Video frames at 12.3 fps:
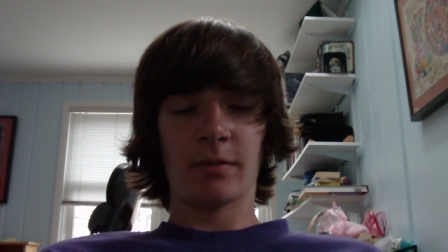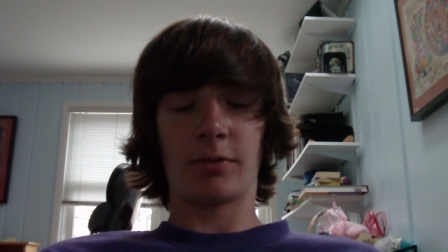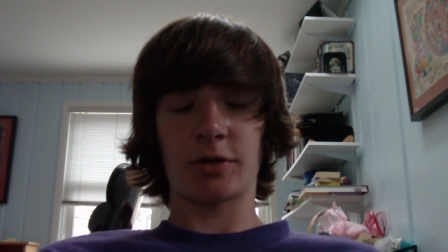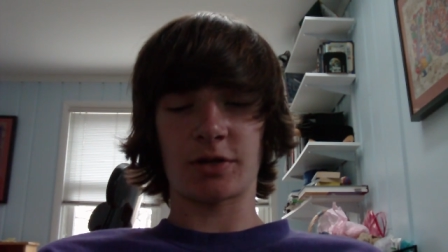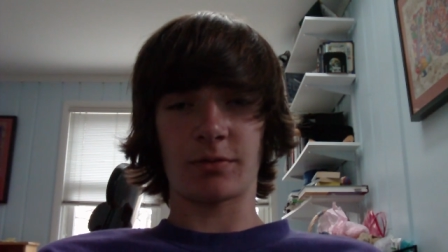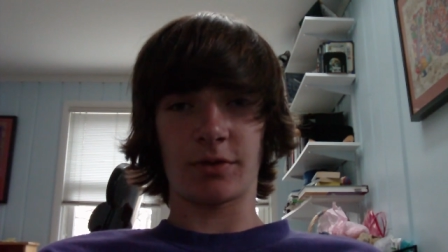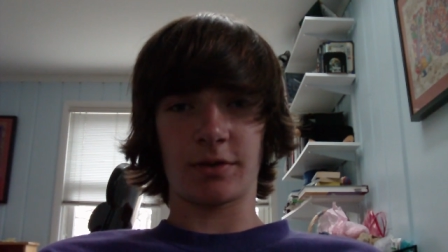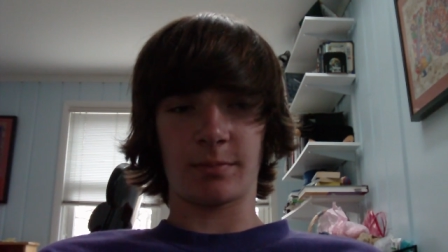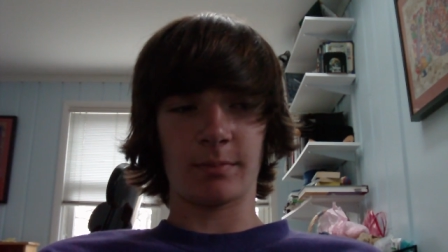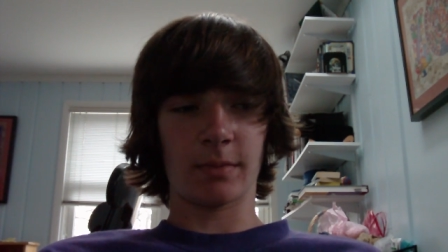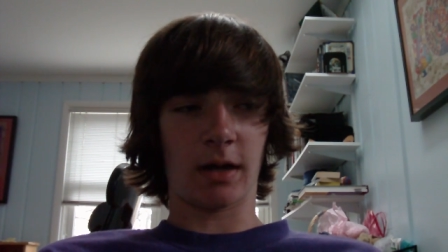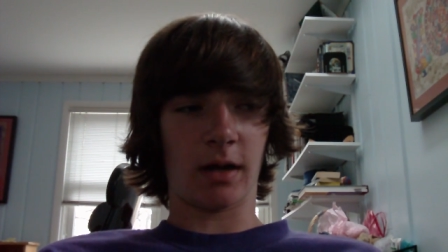pushing with your
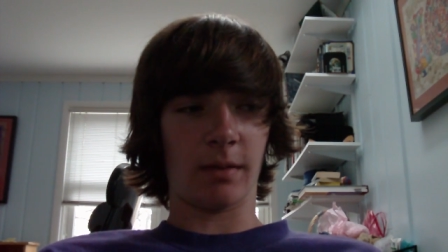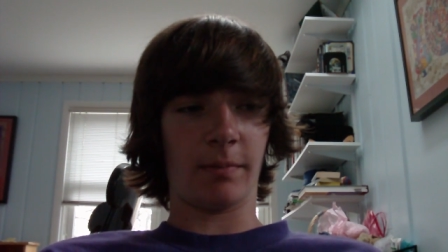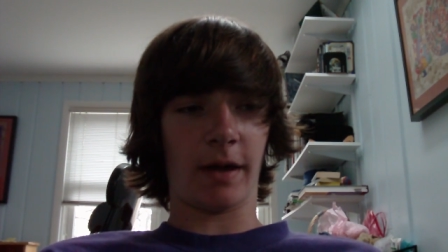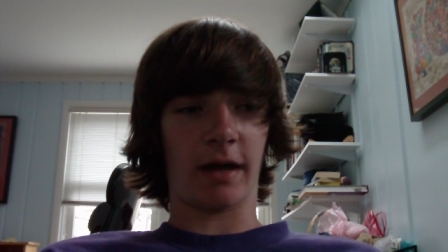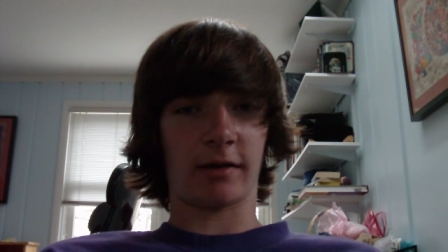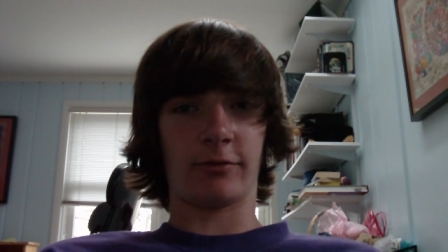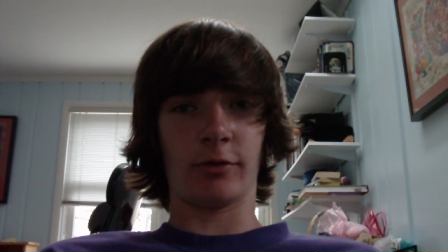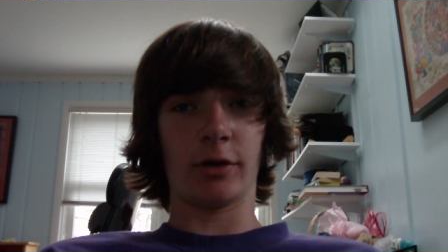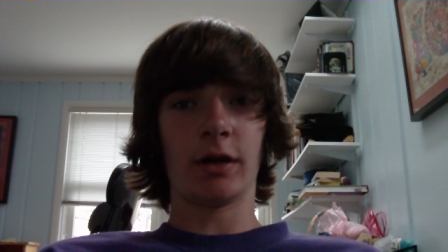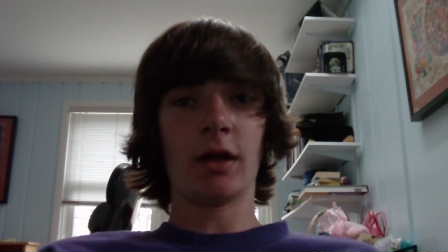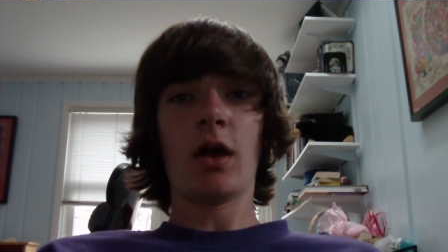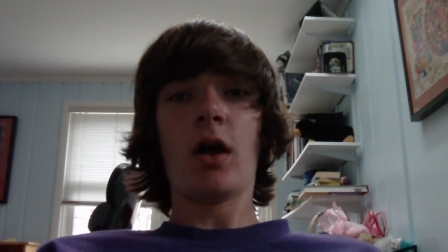back
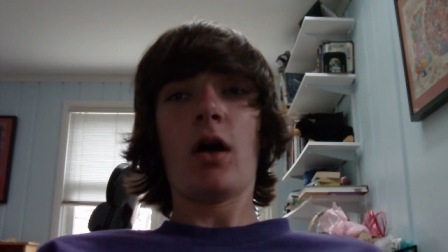foot.